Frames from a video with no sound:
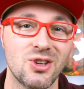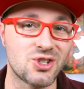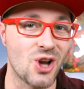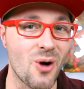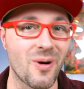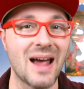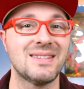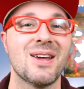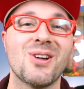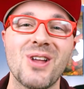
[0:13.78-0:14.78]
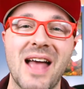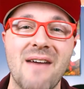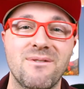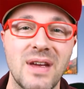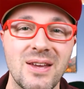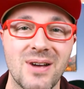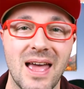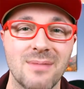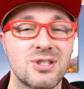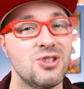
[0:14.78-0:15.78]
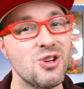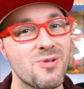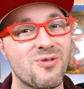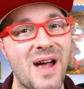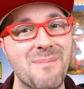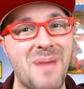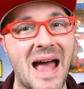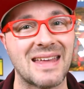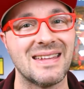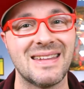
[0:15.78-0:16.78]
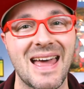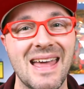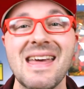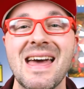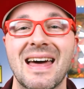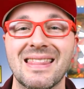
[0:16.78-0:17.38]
The show where I take a look at video games you would rent back in the day